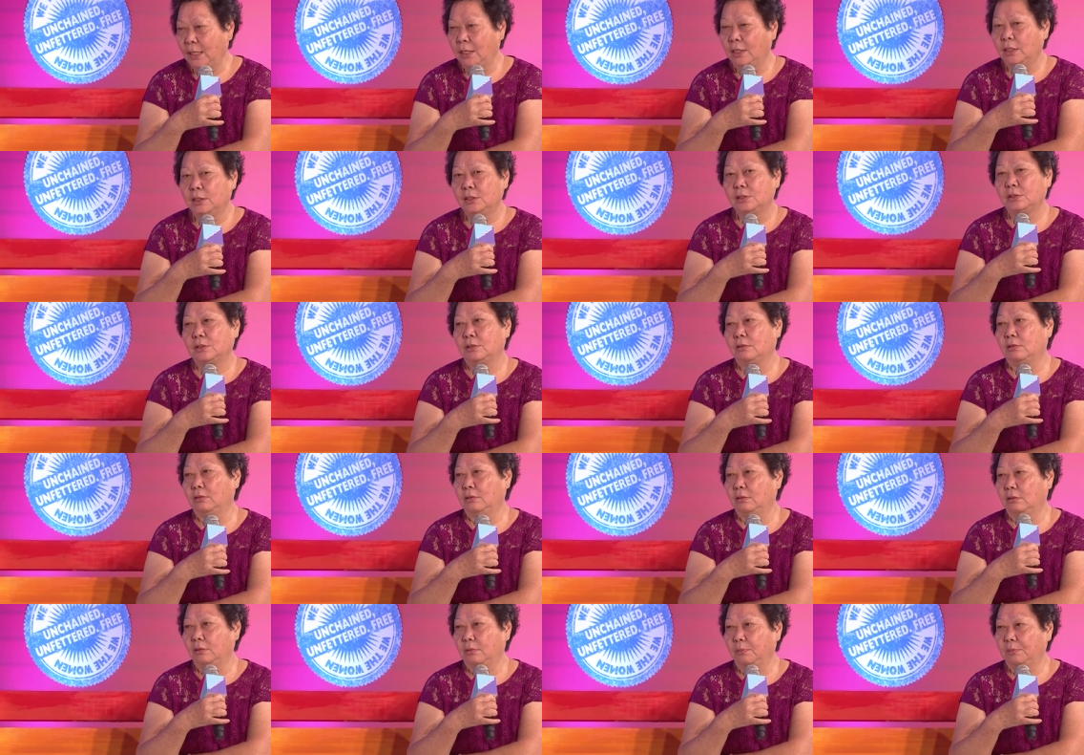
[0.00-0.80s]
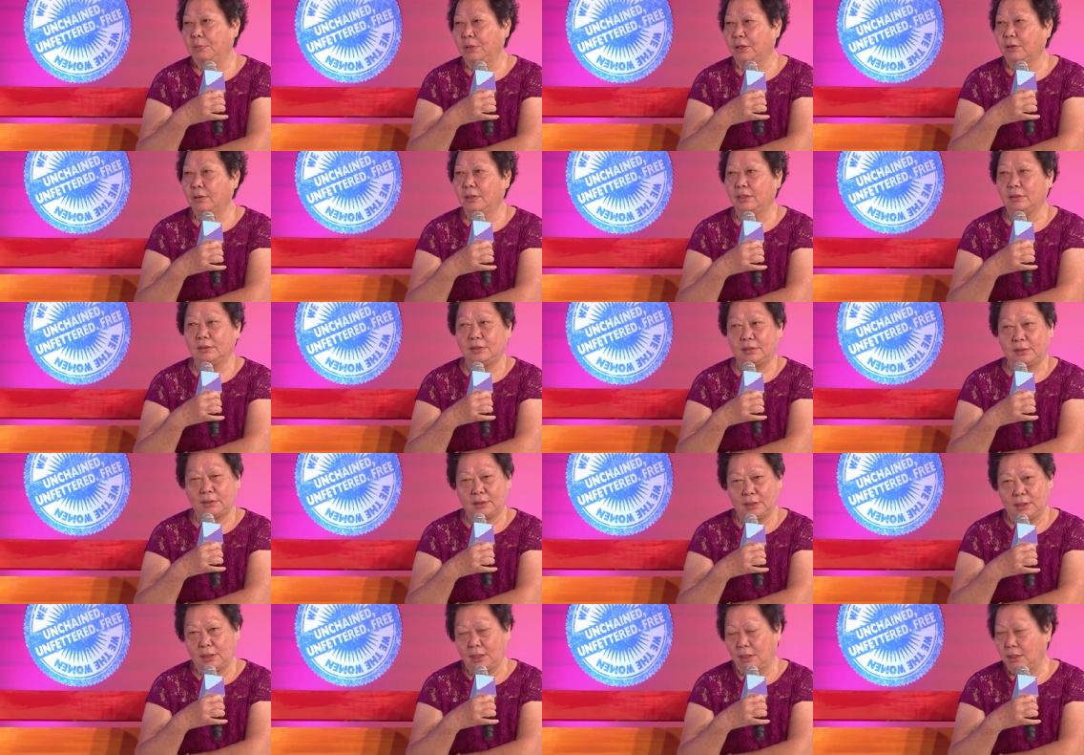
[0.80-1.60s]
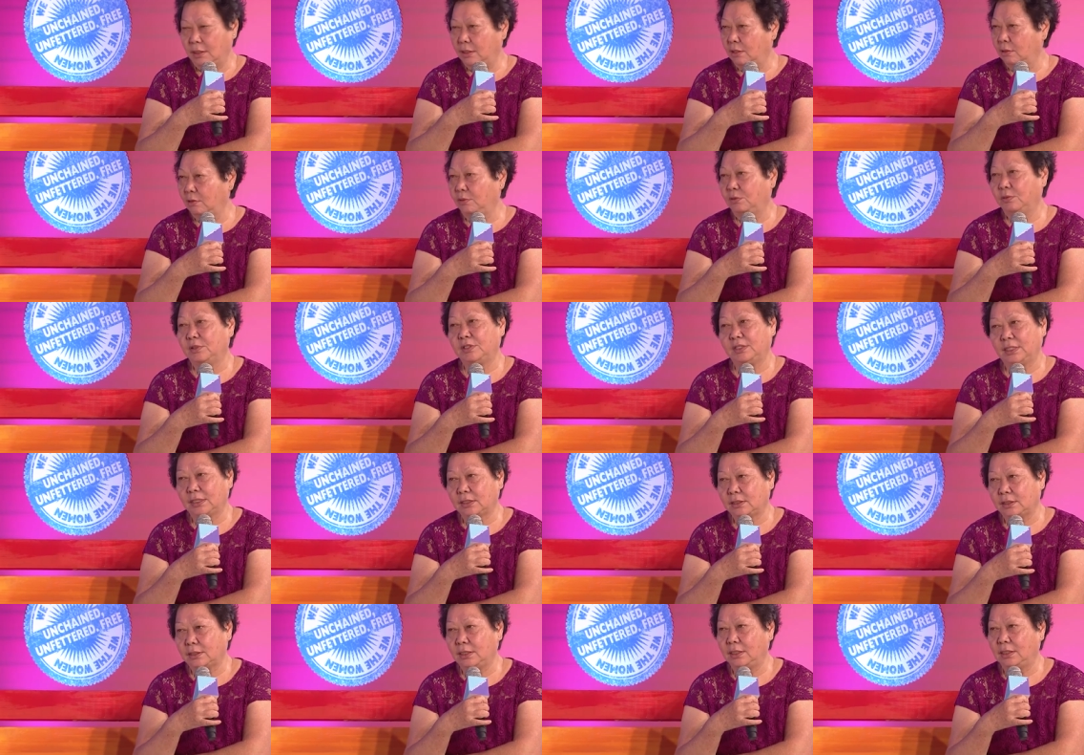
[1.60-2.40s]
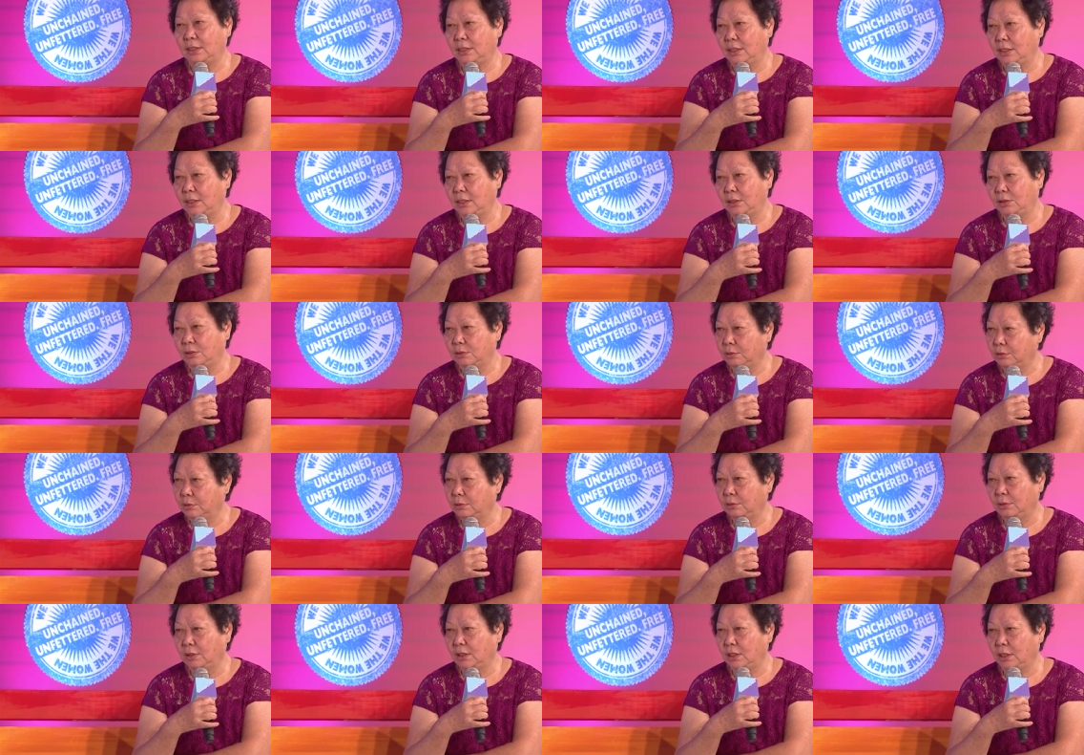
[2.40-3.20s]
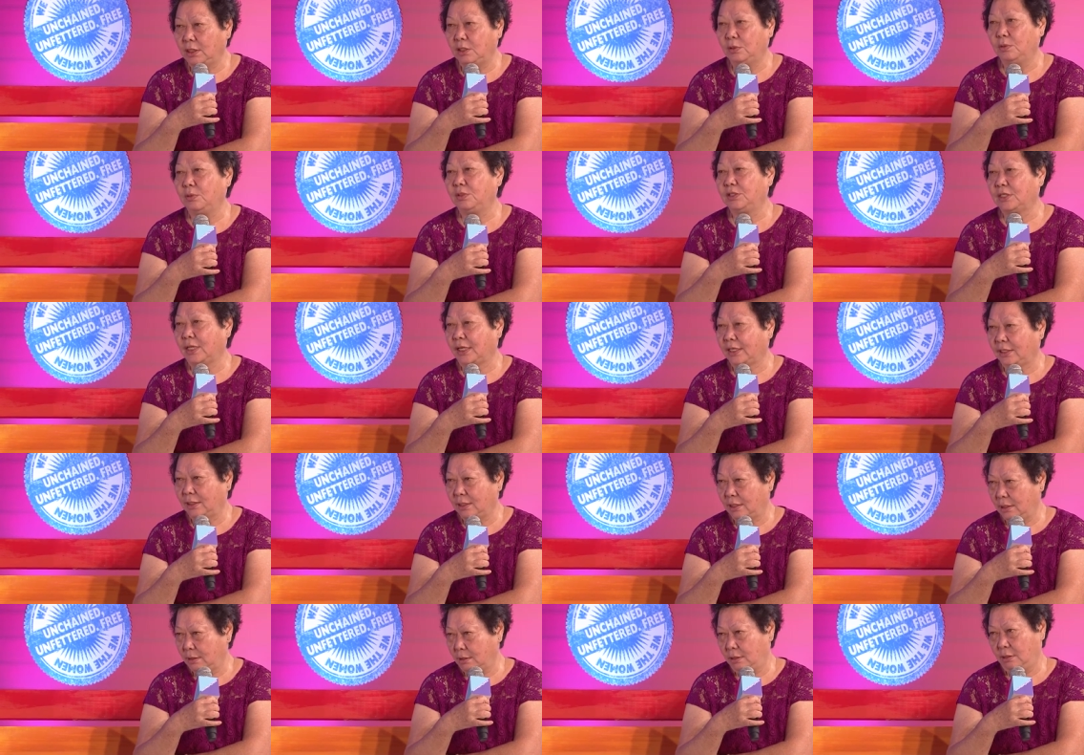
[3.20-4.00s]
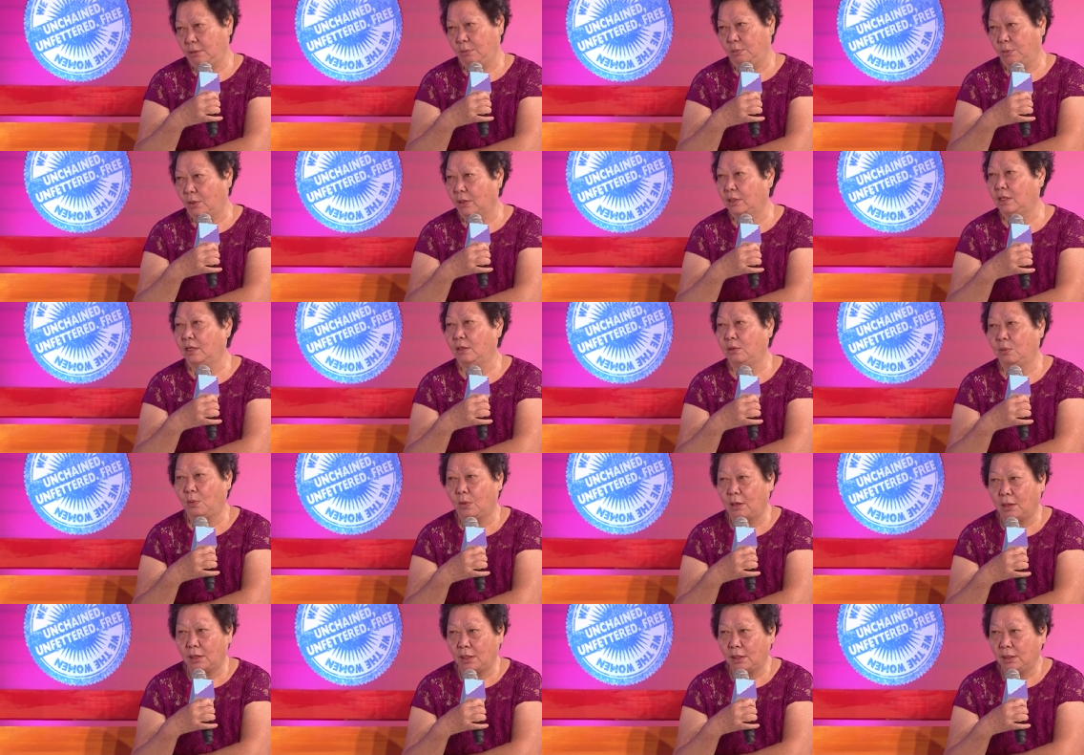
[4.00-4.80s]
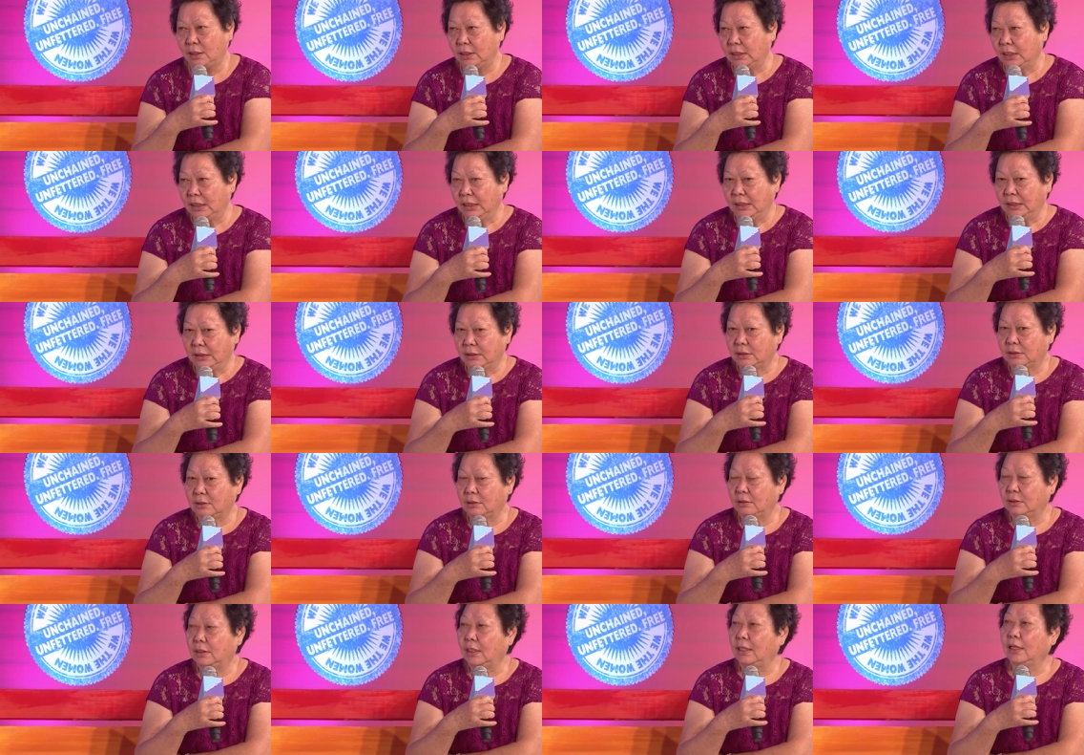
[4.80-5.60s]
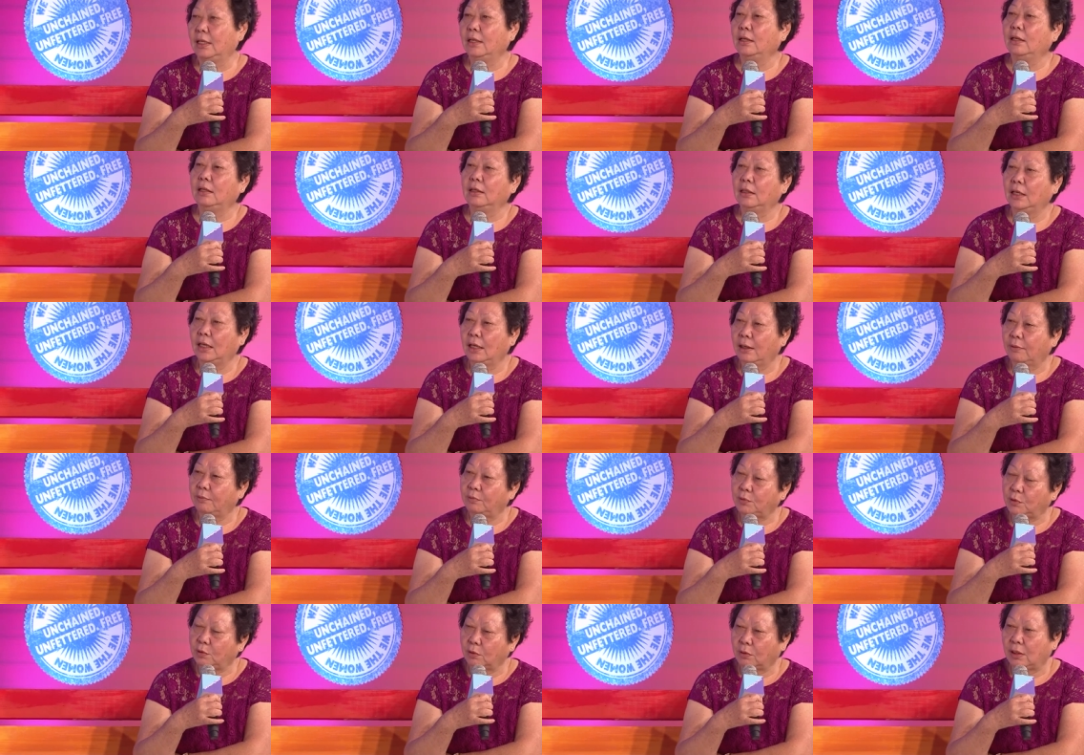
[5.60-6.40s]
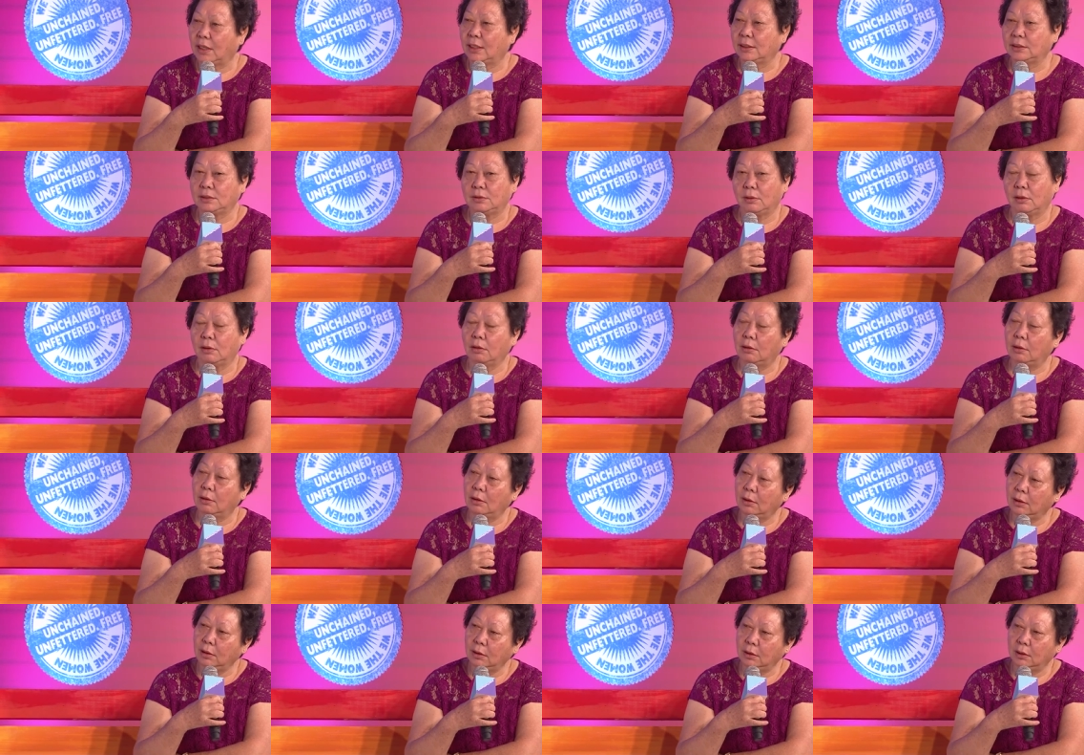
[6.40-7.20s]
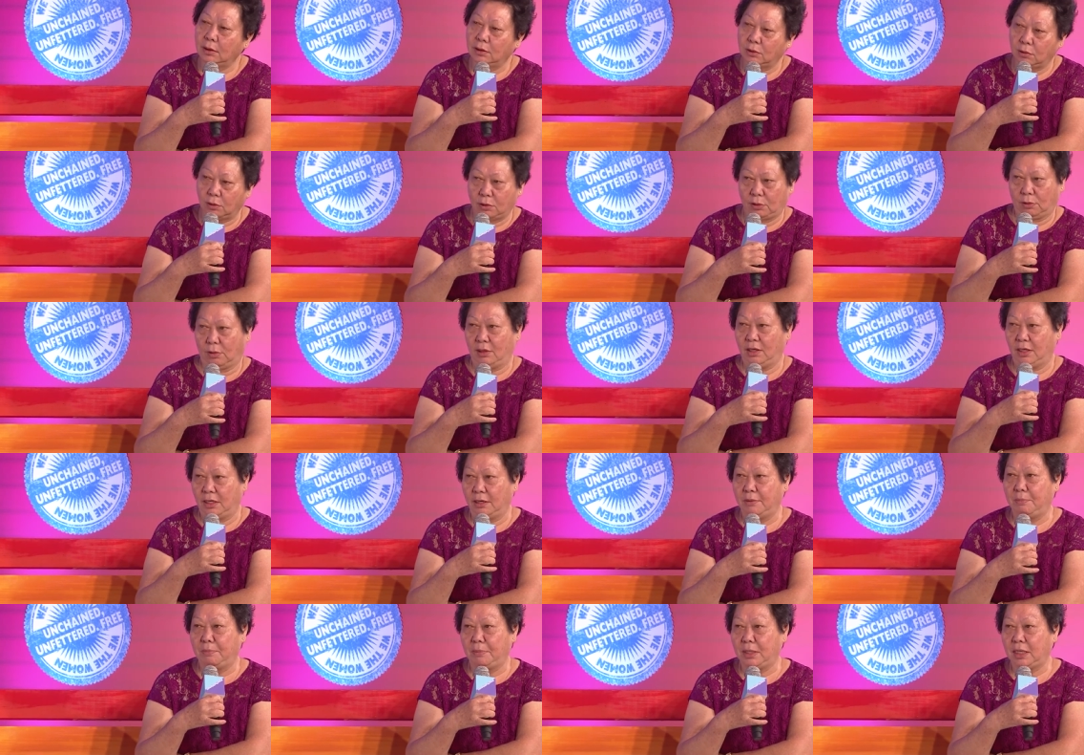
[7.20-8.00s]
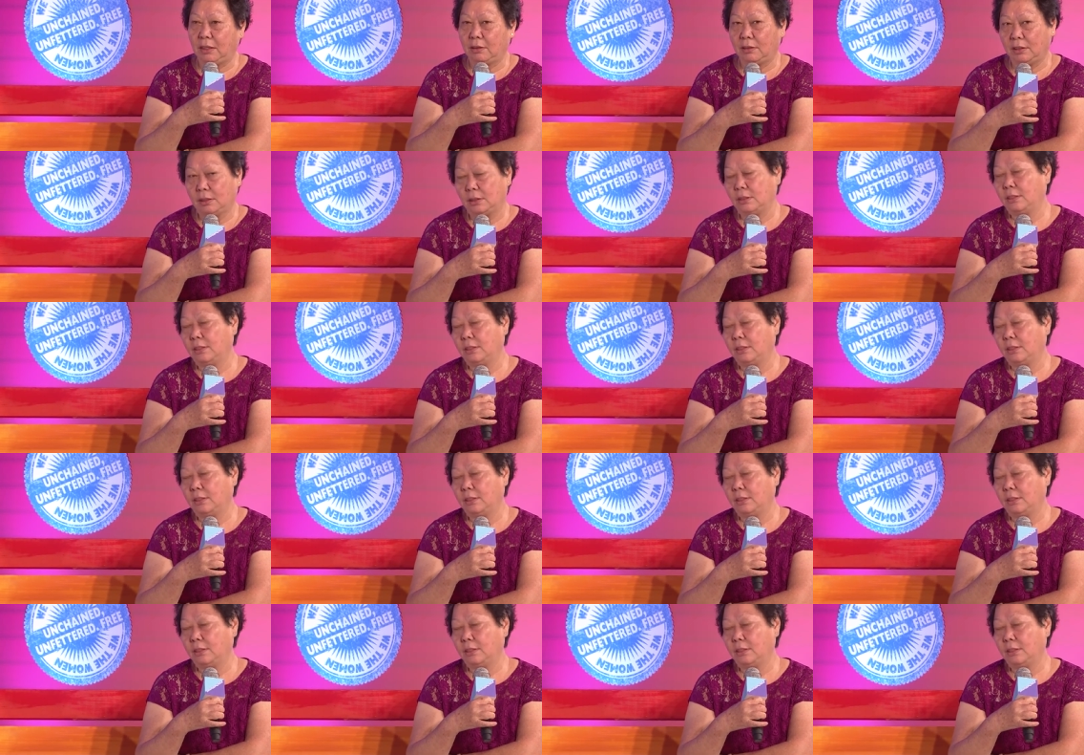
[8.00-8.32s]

So because uh, due to sixty-two Indo-China border war, so they have took us all, not only me,